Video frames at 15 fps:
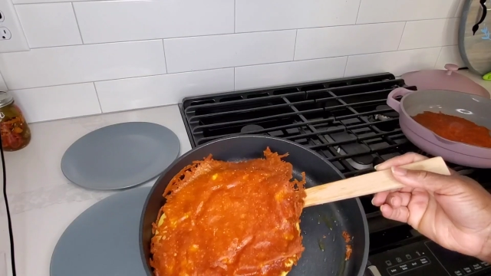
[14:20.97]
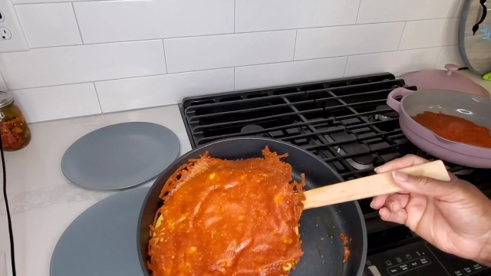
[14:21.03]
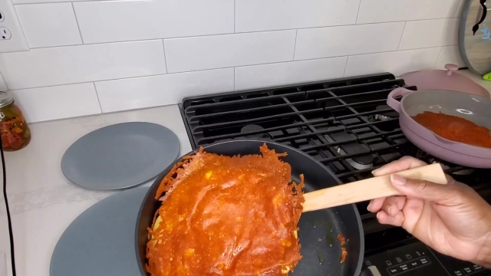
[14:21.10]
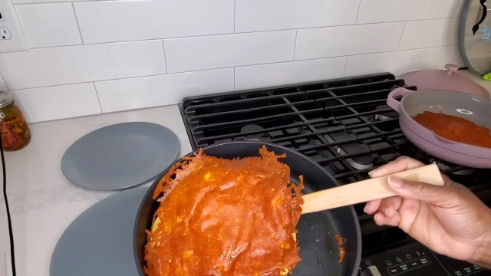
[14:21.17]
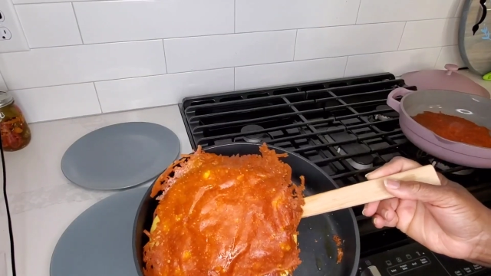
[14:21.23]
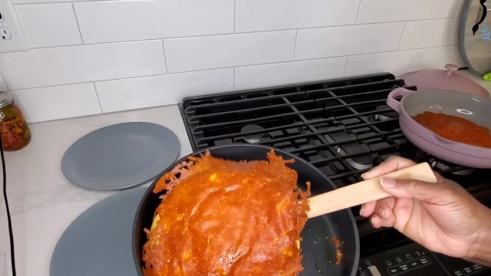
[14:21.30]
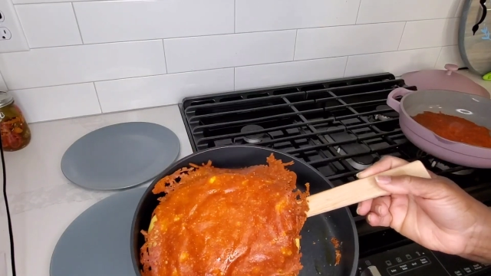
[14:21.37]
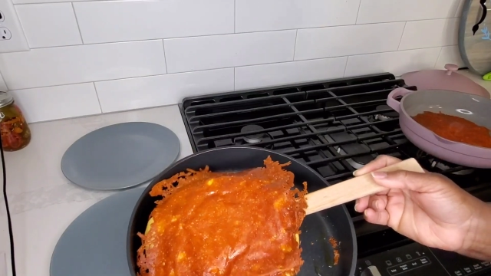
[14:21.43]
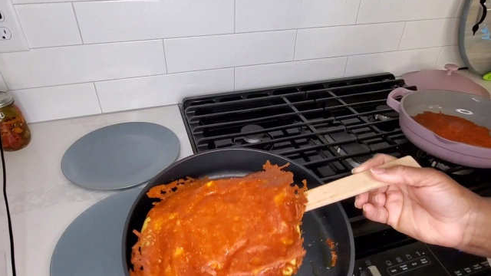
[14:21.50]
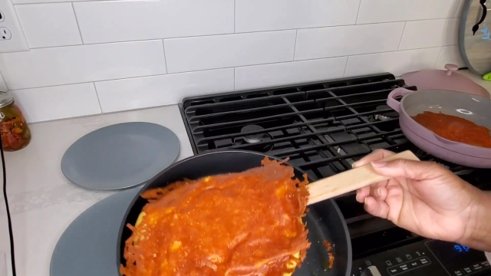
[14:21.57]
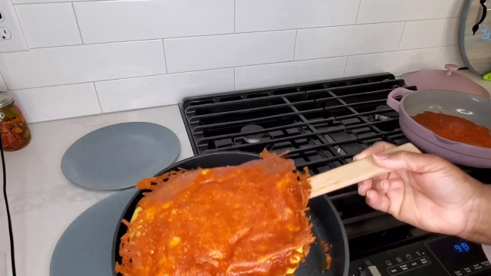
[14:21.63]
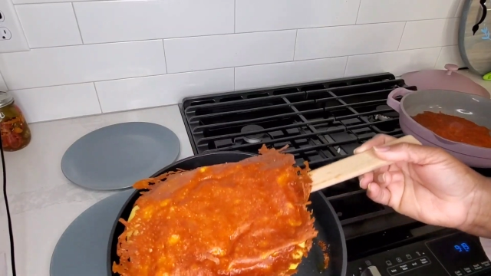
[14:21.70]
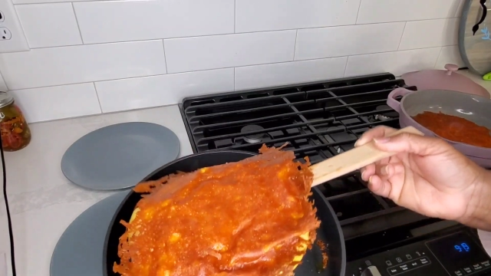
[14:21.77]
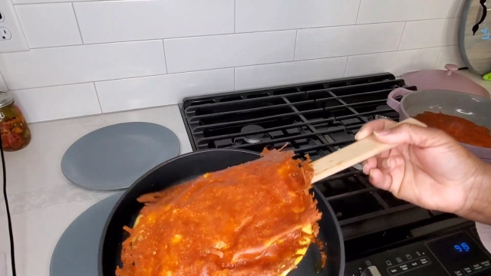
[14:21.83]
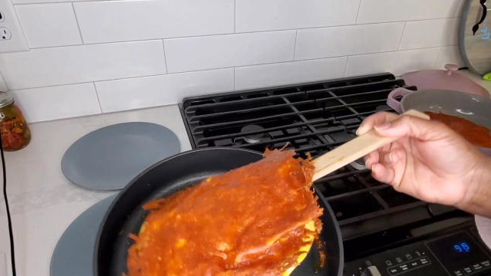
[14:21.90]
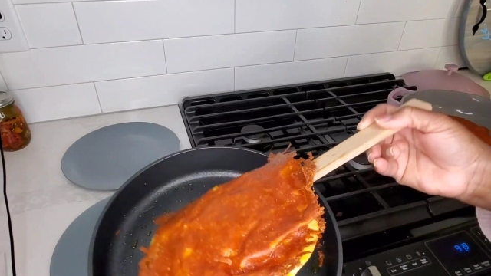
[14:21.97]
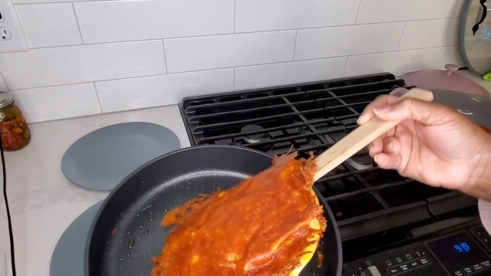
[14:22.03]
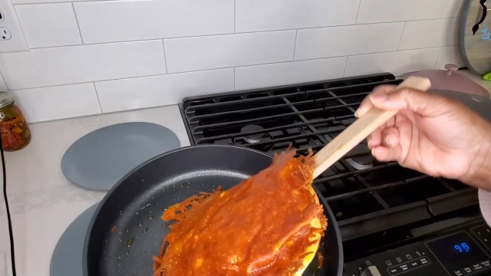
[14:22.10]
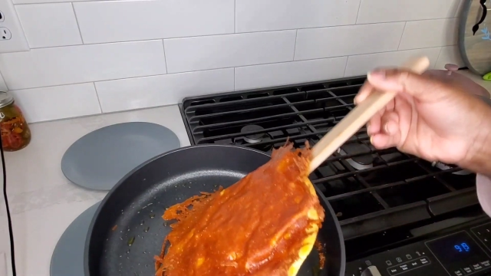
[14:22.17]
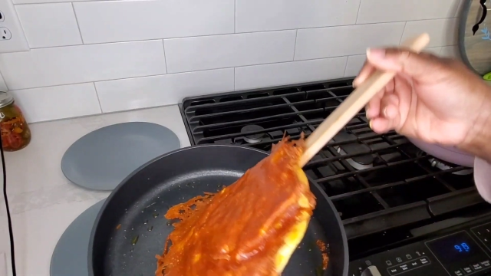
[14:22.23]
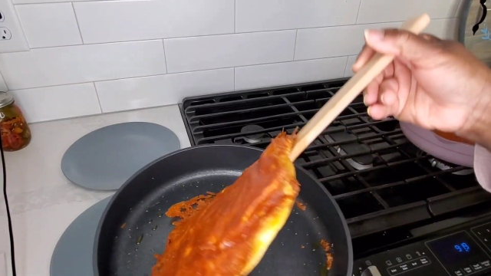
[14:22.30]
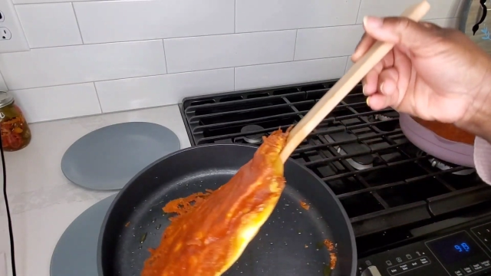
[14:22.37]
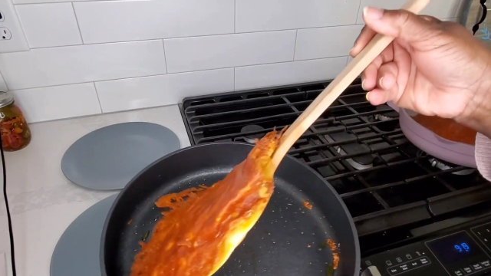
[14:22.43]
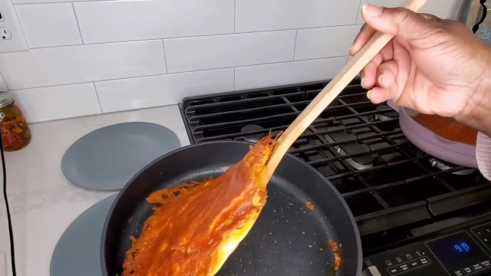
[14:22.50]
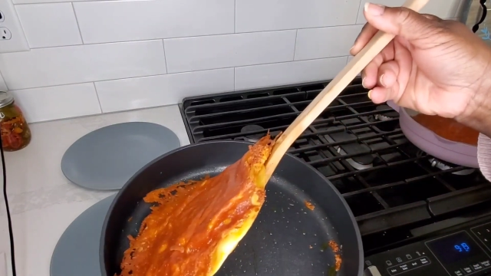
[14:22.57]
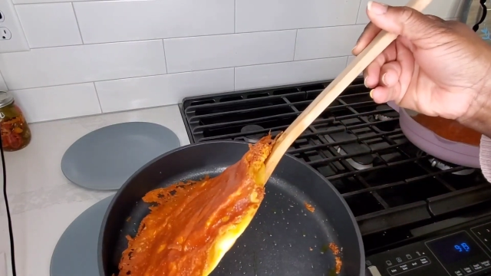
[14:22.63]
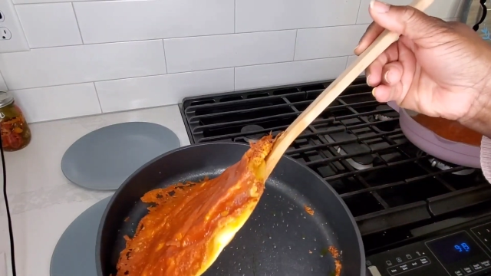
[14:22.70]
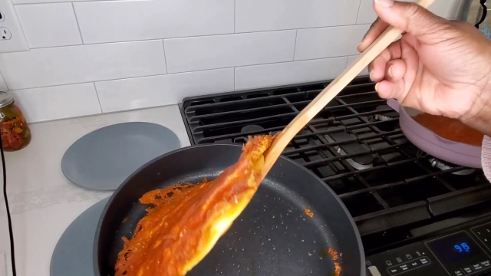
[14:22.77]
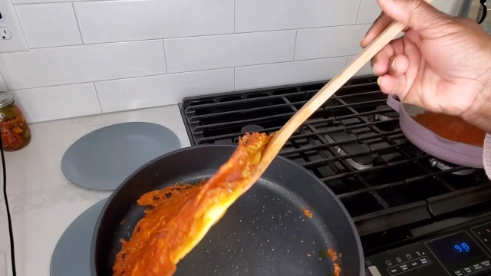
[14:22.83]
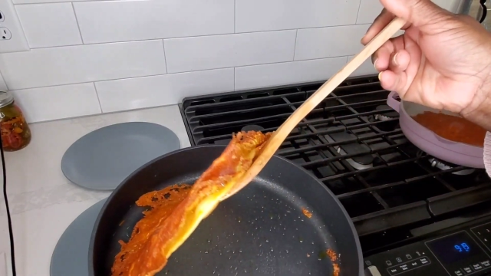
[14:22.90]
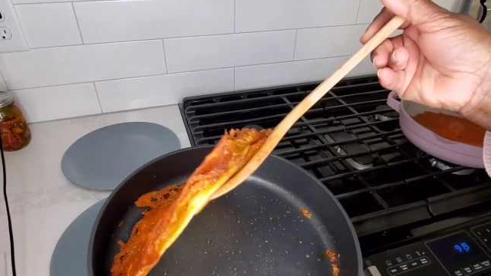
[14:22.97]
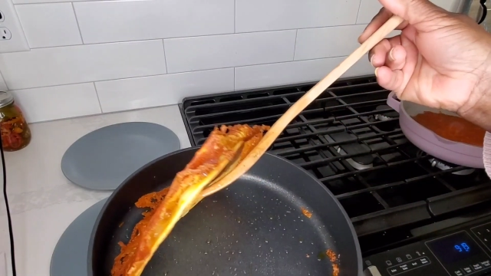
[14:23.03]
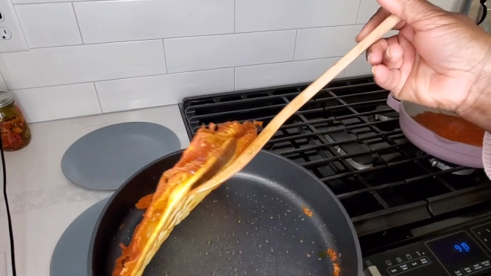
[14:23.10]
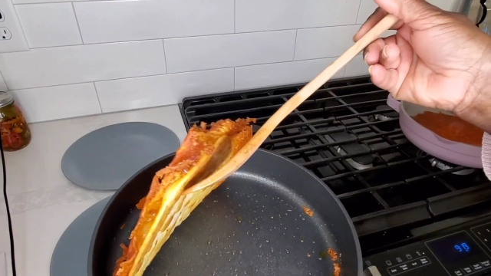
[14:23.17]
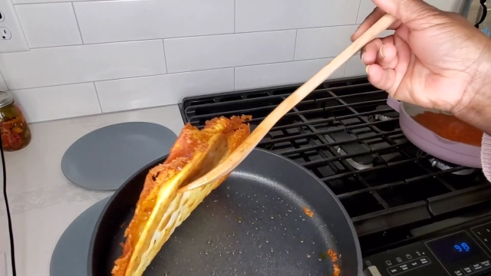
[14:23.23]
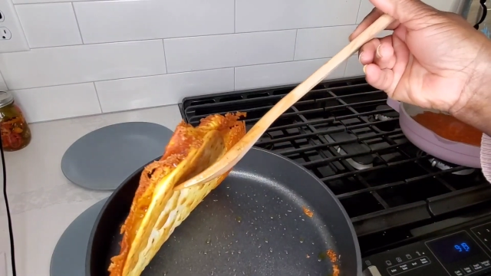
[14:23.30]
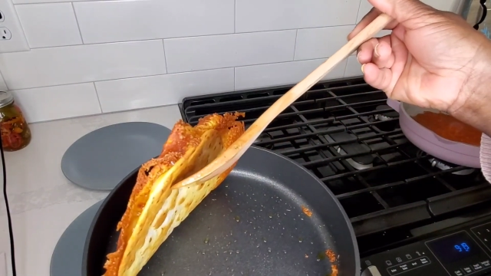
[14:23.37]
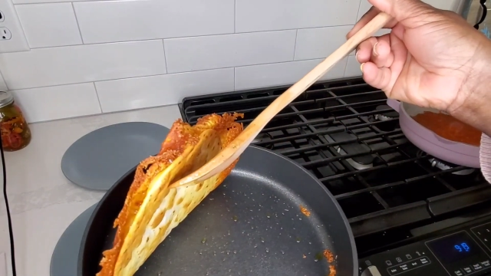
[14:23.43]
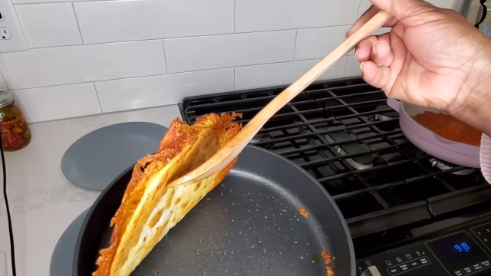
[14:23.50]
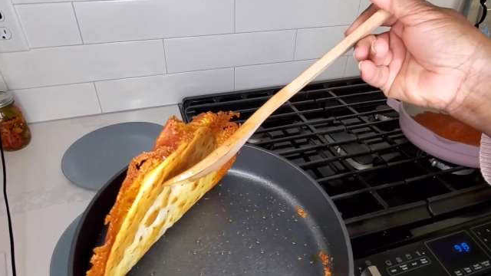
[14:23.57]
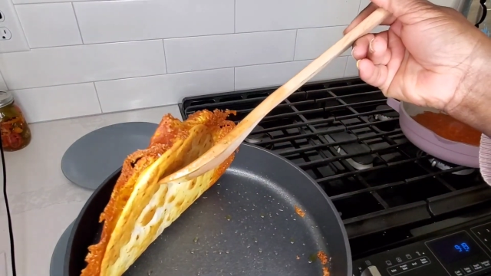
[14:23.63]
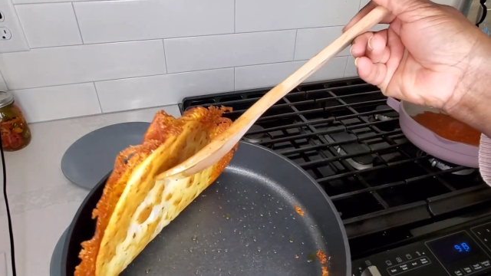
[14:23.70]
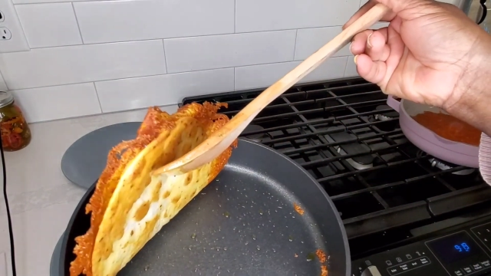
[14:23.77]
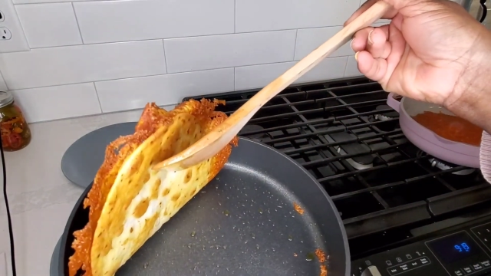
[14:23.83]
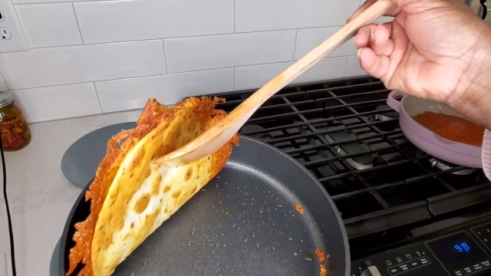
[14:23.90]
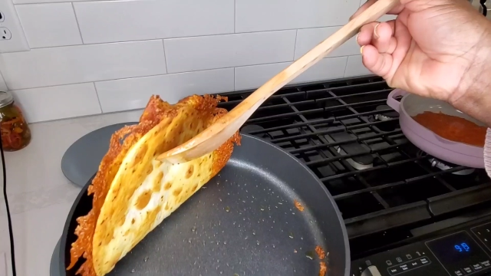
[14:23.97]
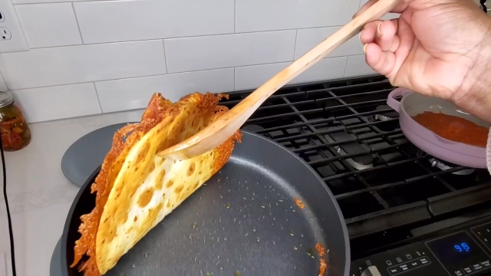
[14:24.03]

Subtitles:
[unreadable: no face in view]